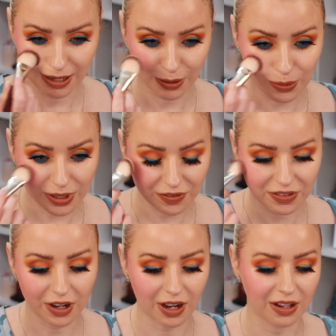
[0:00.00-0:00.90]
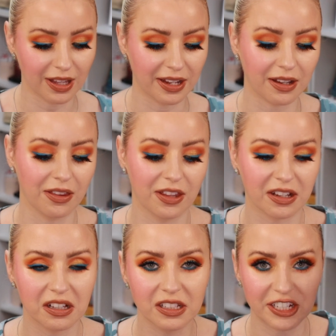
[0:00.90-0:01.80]
Who would have thought like the
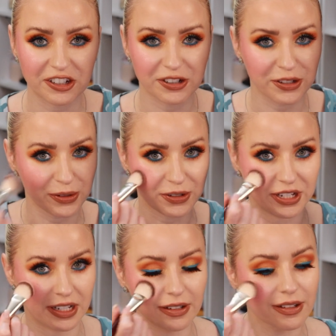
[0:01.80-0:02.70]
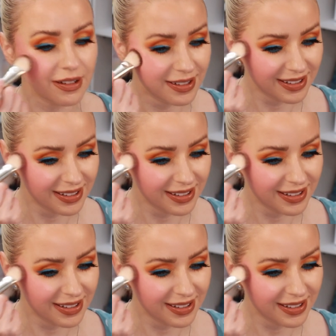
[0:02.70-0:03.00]
clear green